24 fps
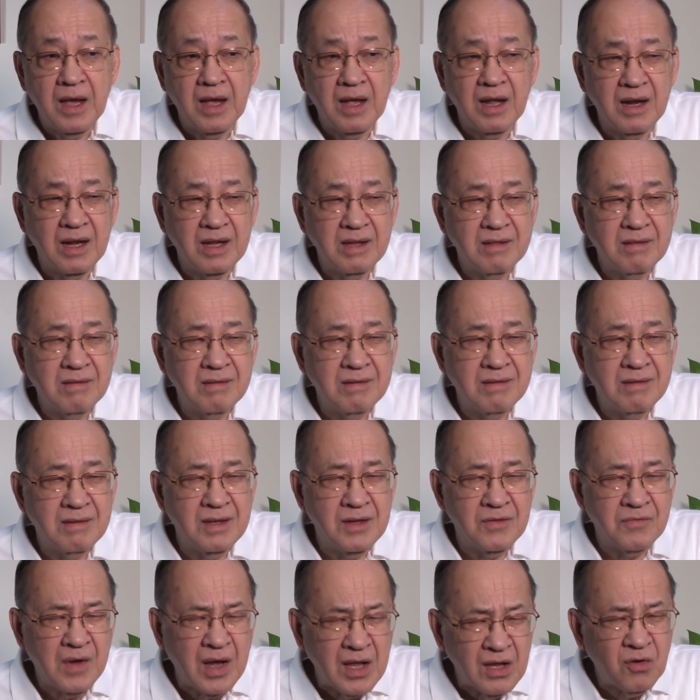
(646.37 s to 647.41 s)
And
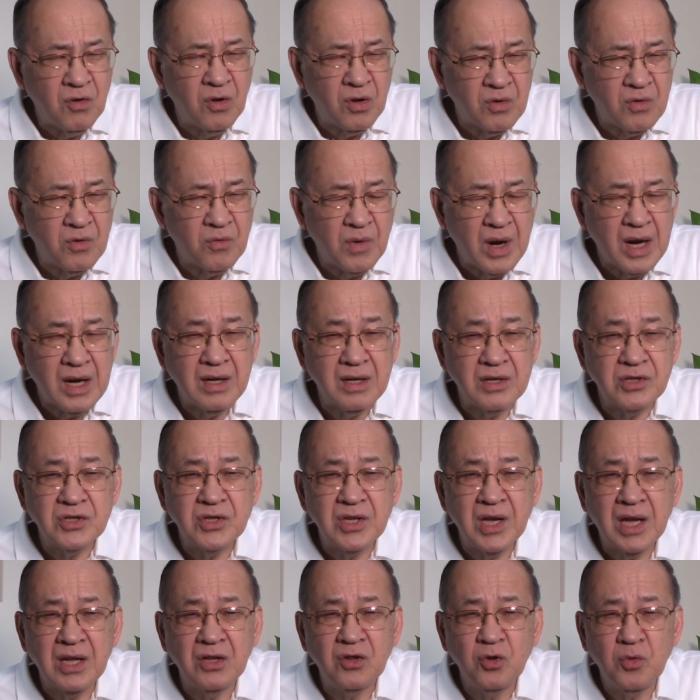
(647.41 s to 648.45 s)
if I recall correctly,
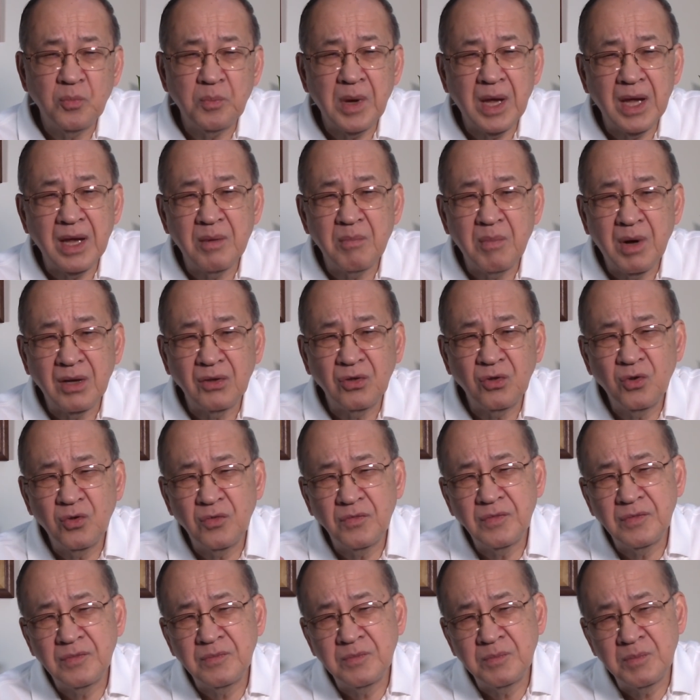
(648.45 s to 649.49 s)
she had to pay about
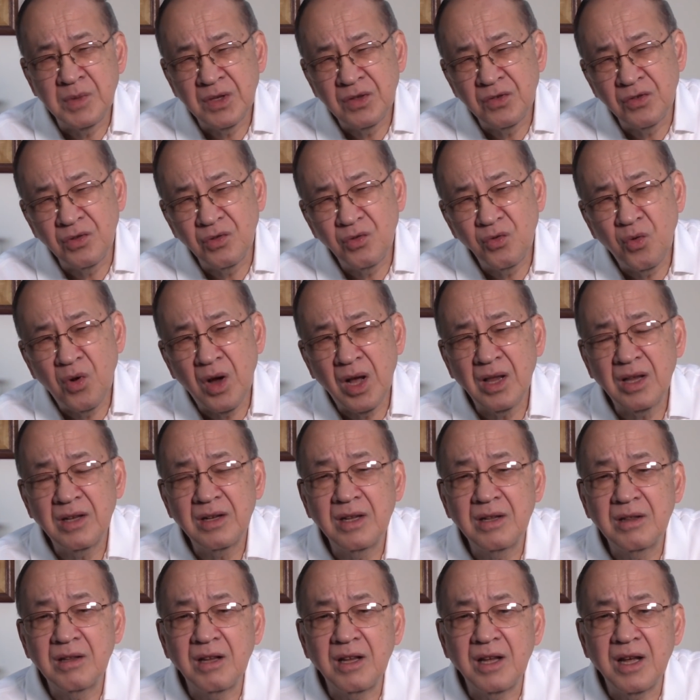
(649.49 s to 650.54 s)
between
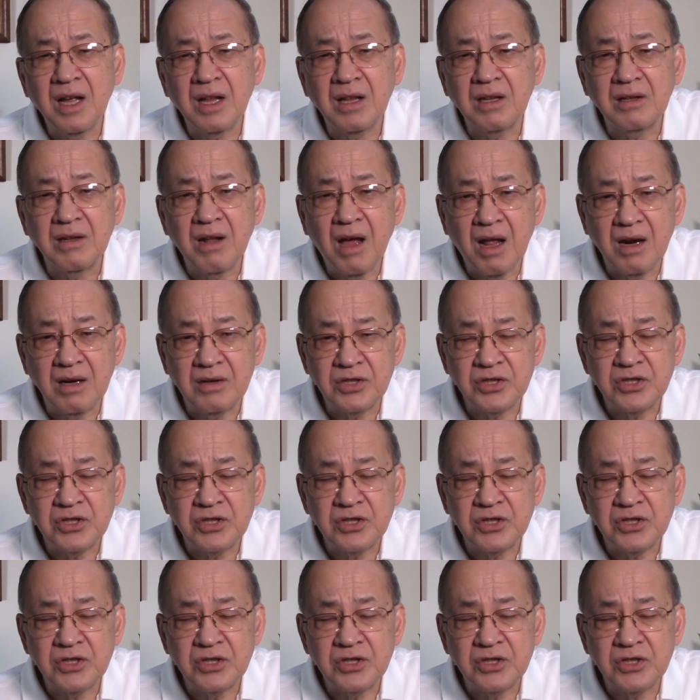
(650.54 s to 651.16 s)
$200 and $300